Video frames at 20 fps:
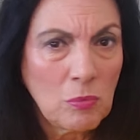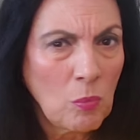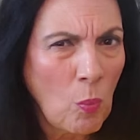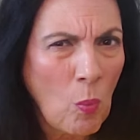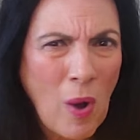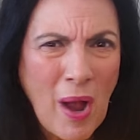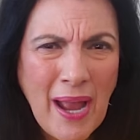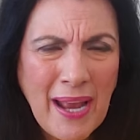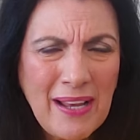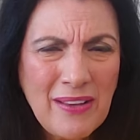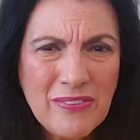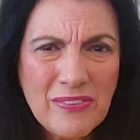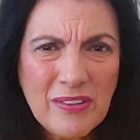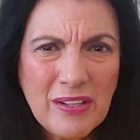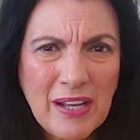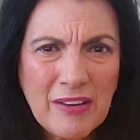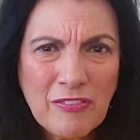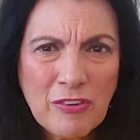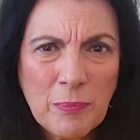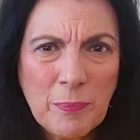Why is it
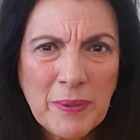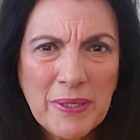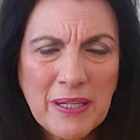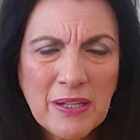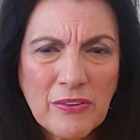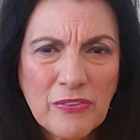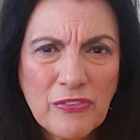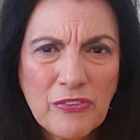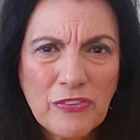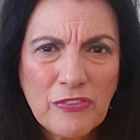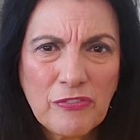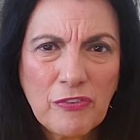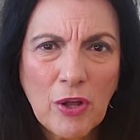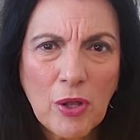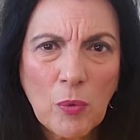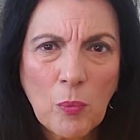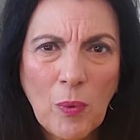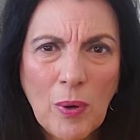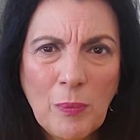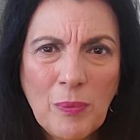everybody else's
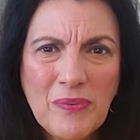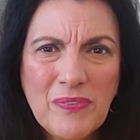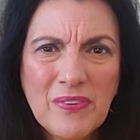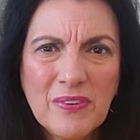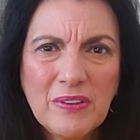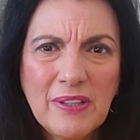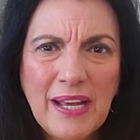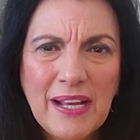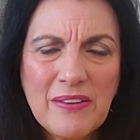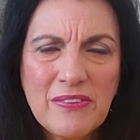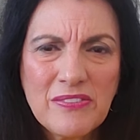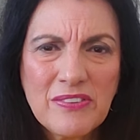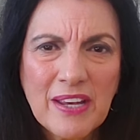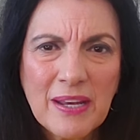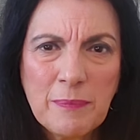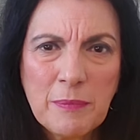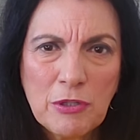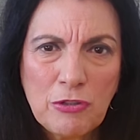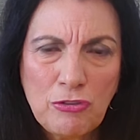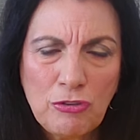fault? When was the last
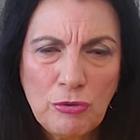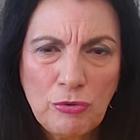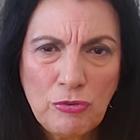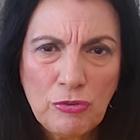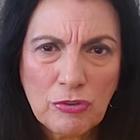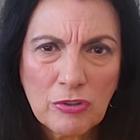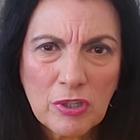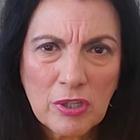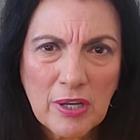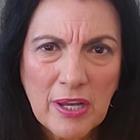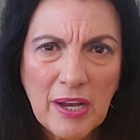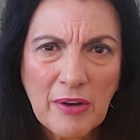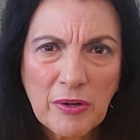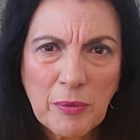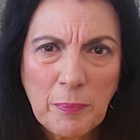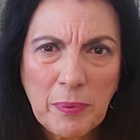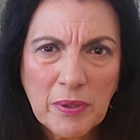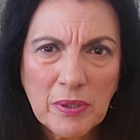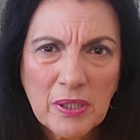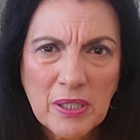time that you took
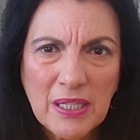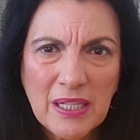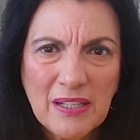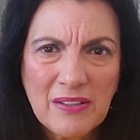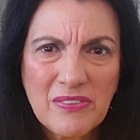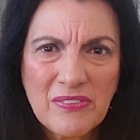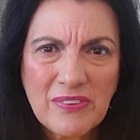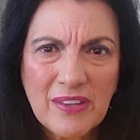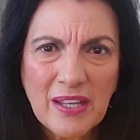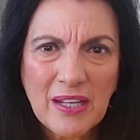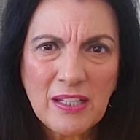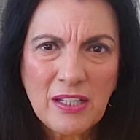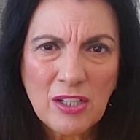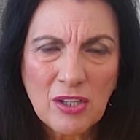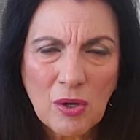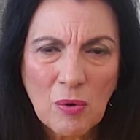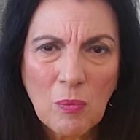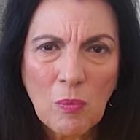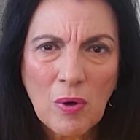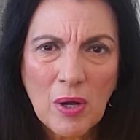accountability and said, you
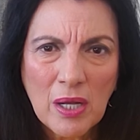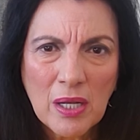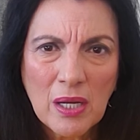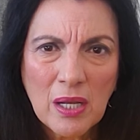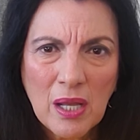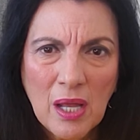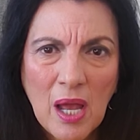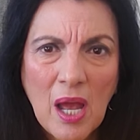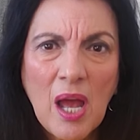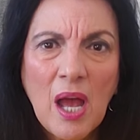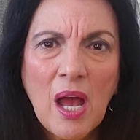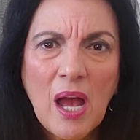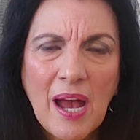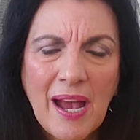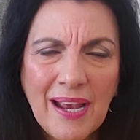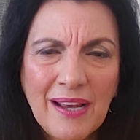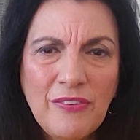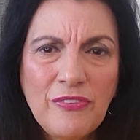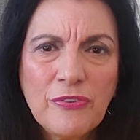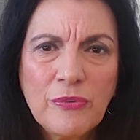know what,
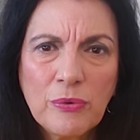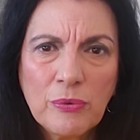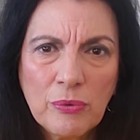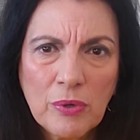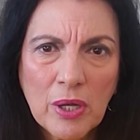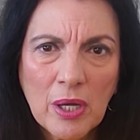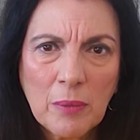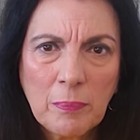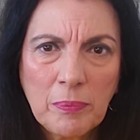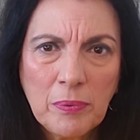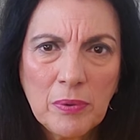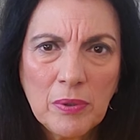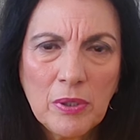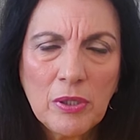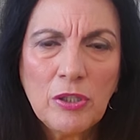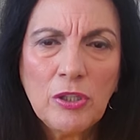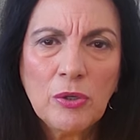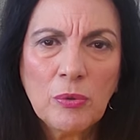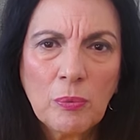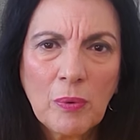I screwed up,
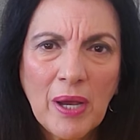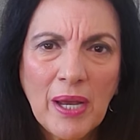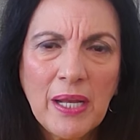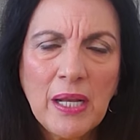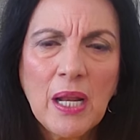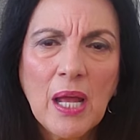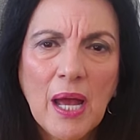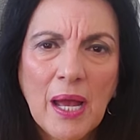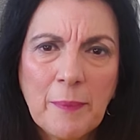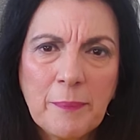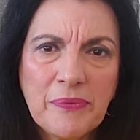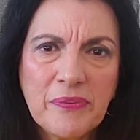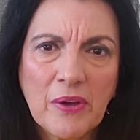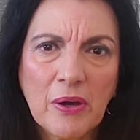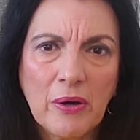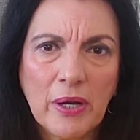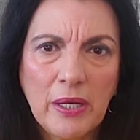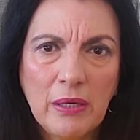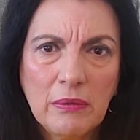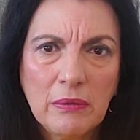you're right, I'm
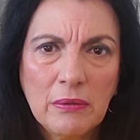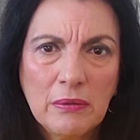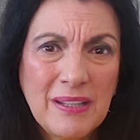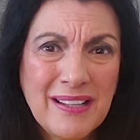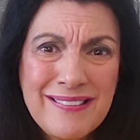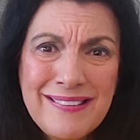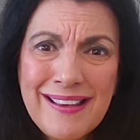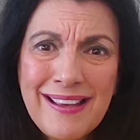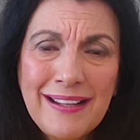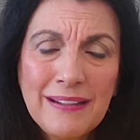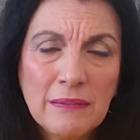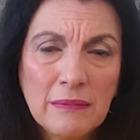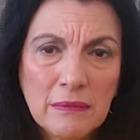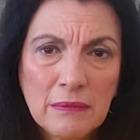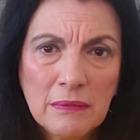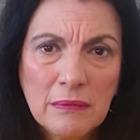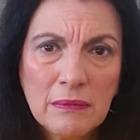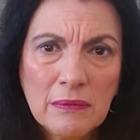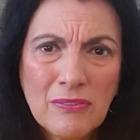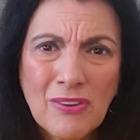sorry. That's it.
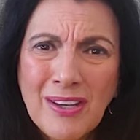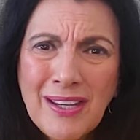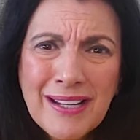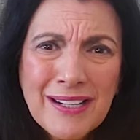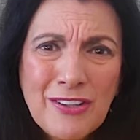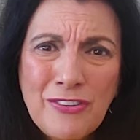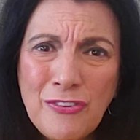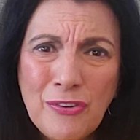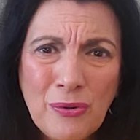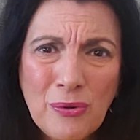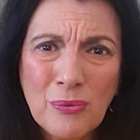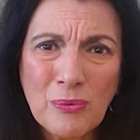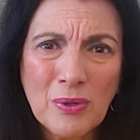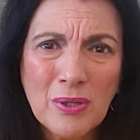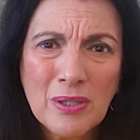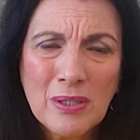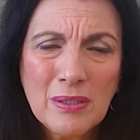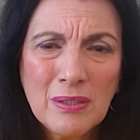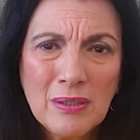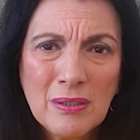That's all you gotta do.
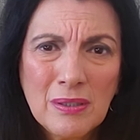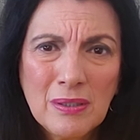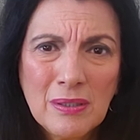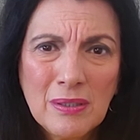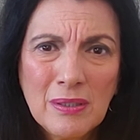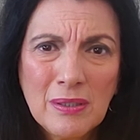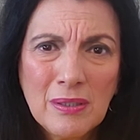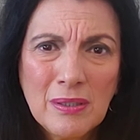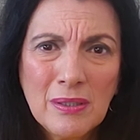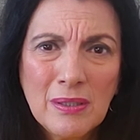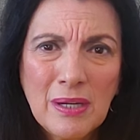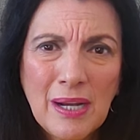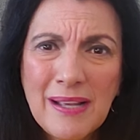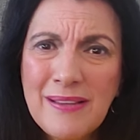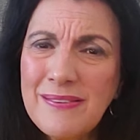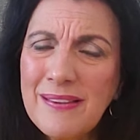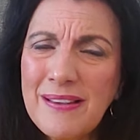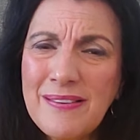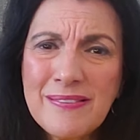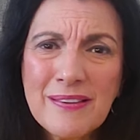I
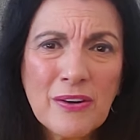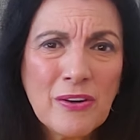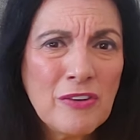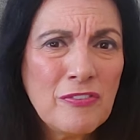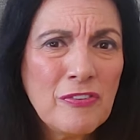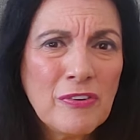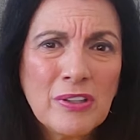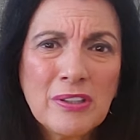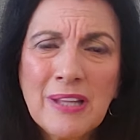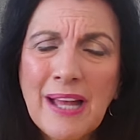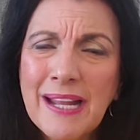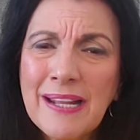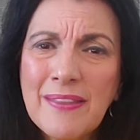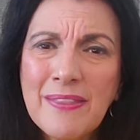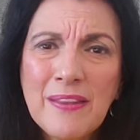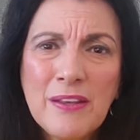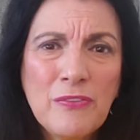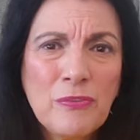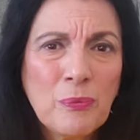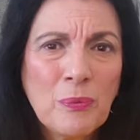say sorry for a lot of
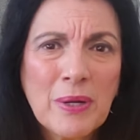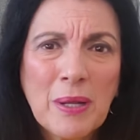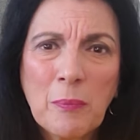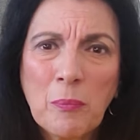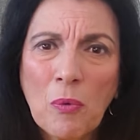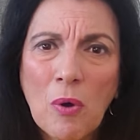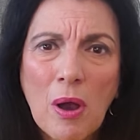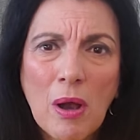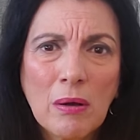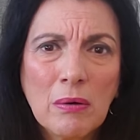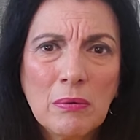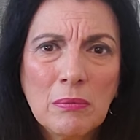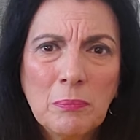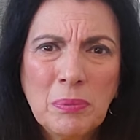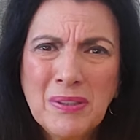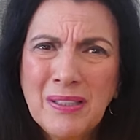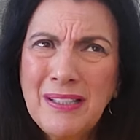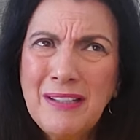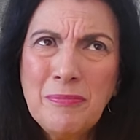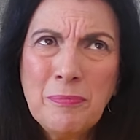things when I'm wrong,
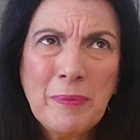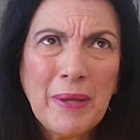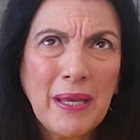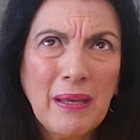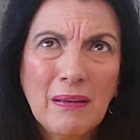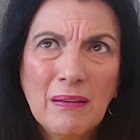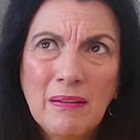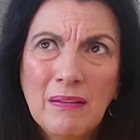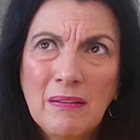believe me.